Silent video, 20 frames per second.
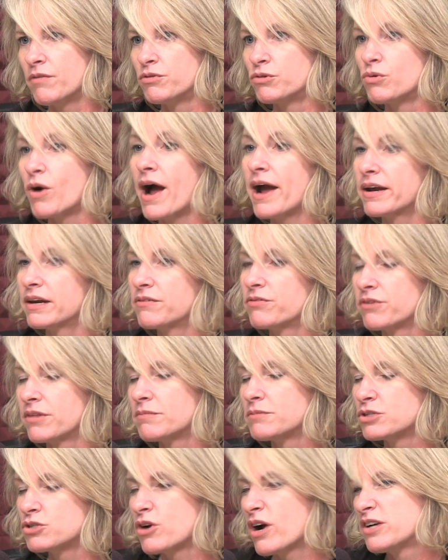variety for
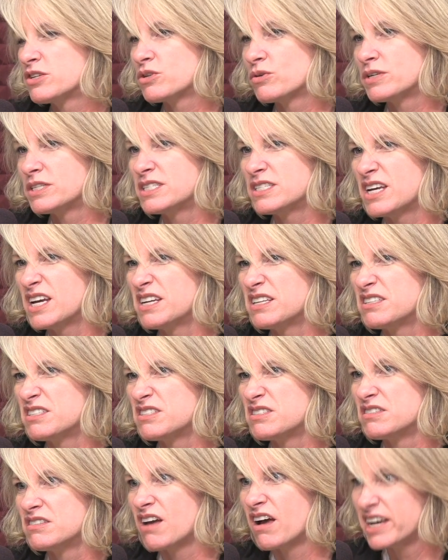them to try. So
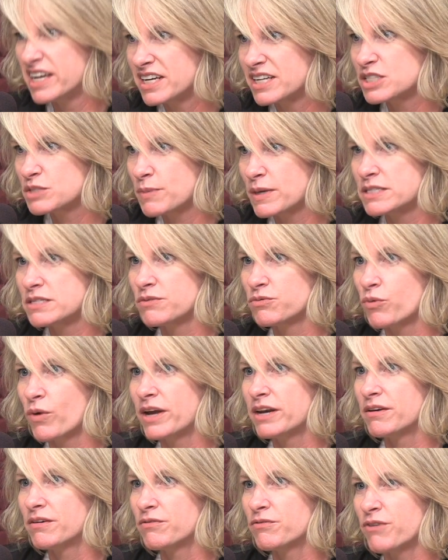it's inexpensive
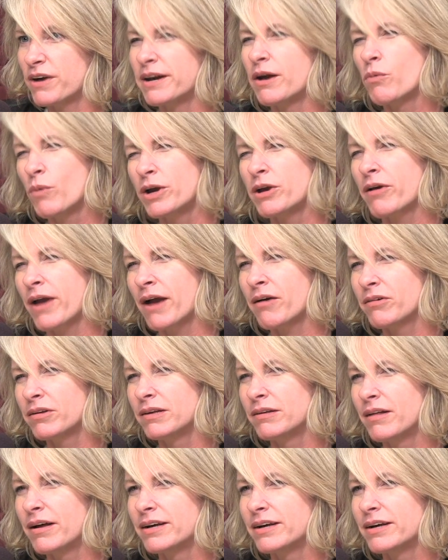way to find out what your cat really